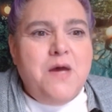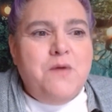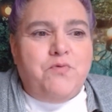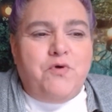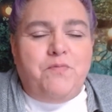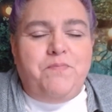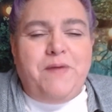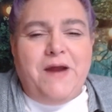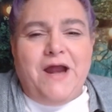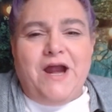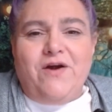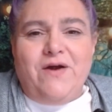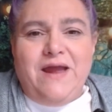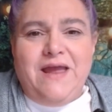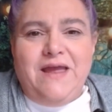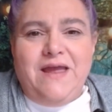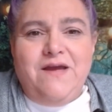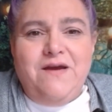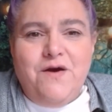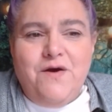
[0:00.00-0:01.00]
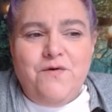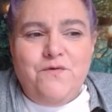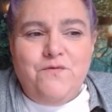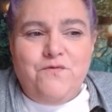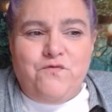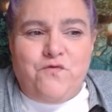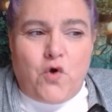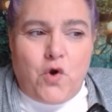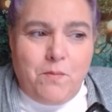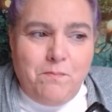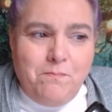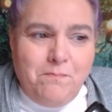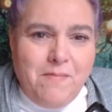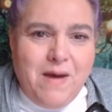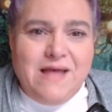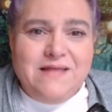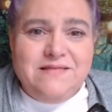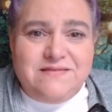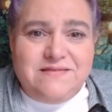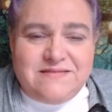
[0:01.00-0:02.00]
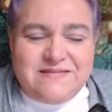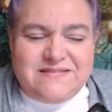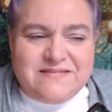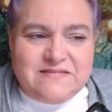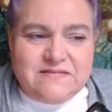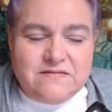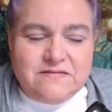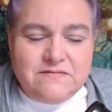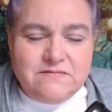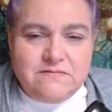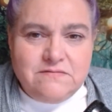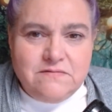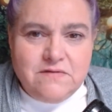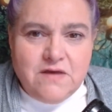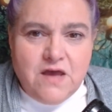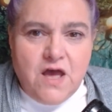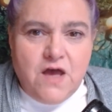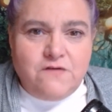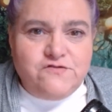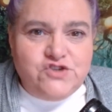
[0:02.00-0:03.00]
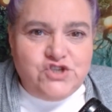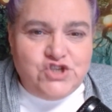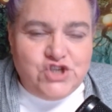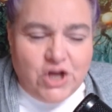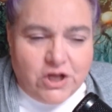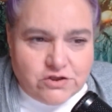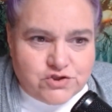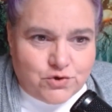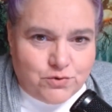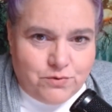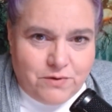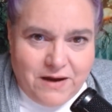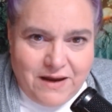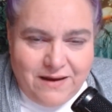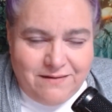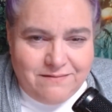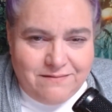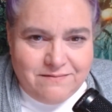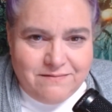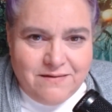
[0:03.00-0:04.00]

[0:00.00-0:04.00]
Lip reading: Preparing for months of sheltering